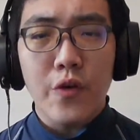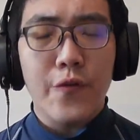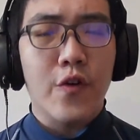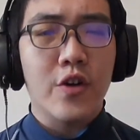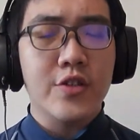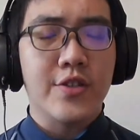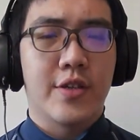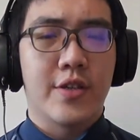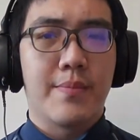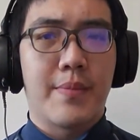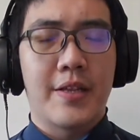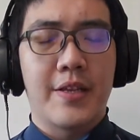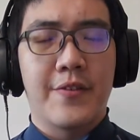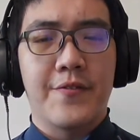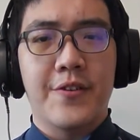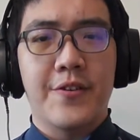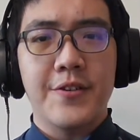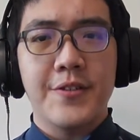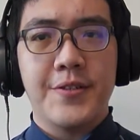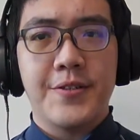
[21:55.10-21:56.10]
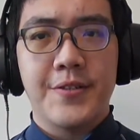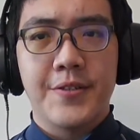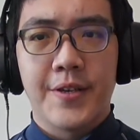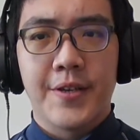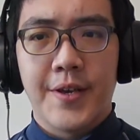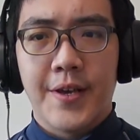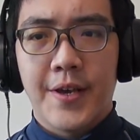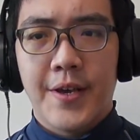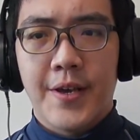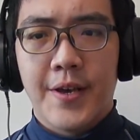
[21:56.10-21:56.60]
not focus on the money
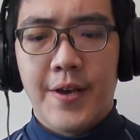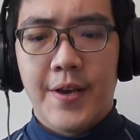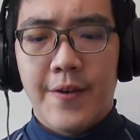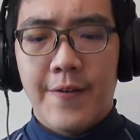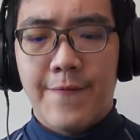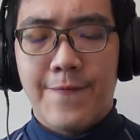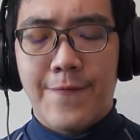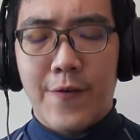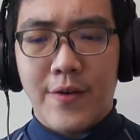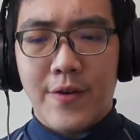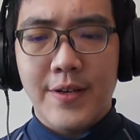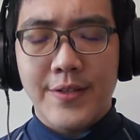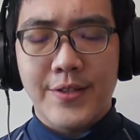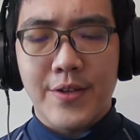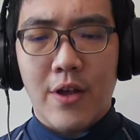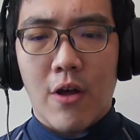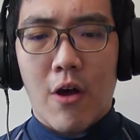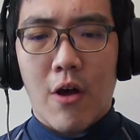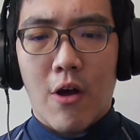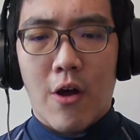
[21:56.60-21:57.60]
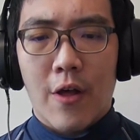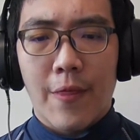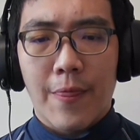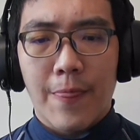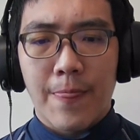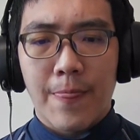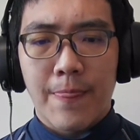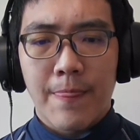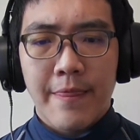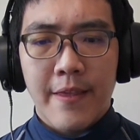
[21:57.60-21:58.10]
first. Focus
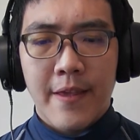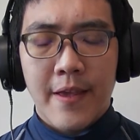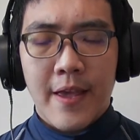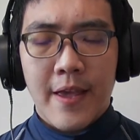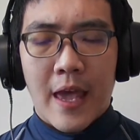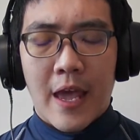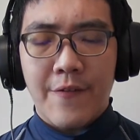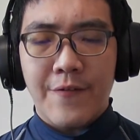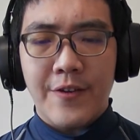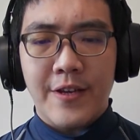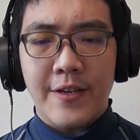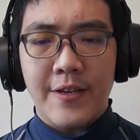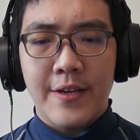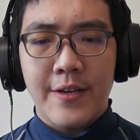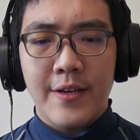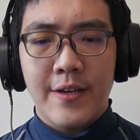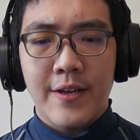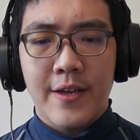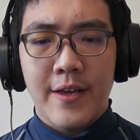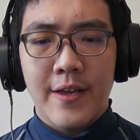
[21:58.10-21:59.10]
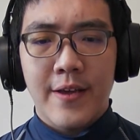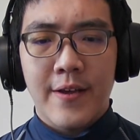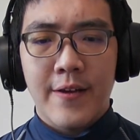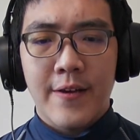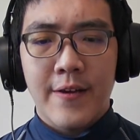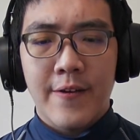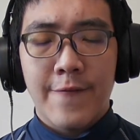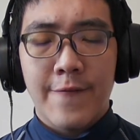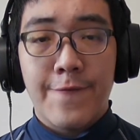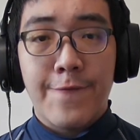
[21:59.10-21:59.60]
on having
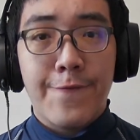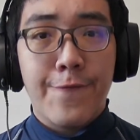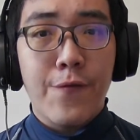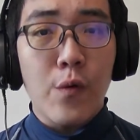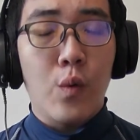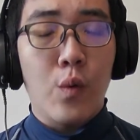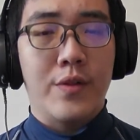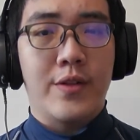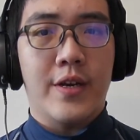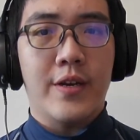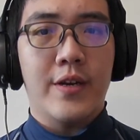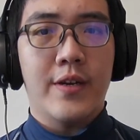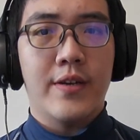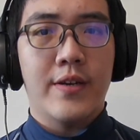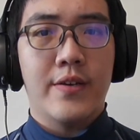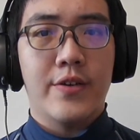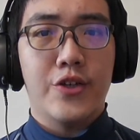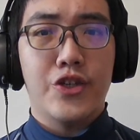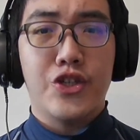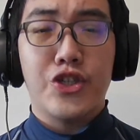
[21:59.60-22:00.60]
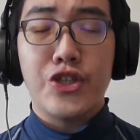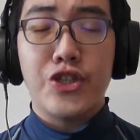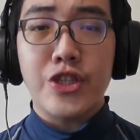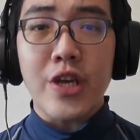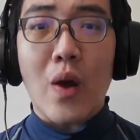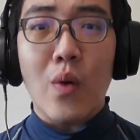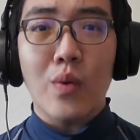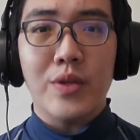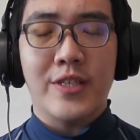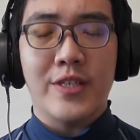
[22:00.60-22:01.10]
food,
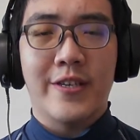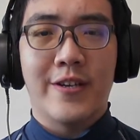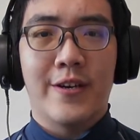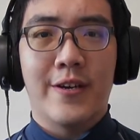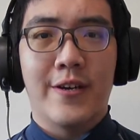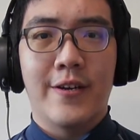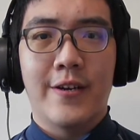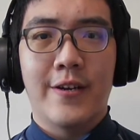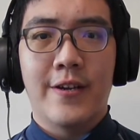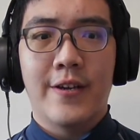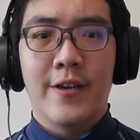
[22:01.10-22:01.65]
shelter,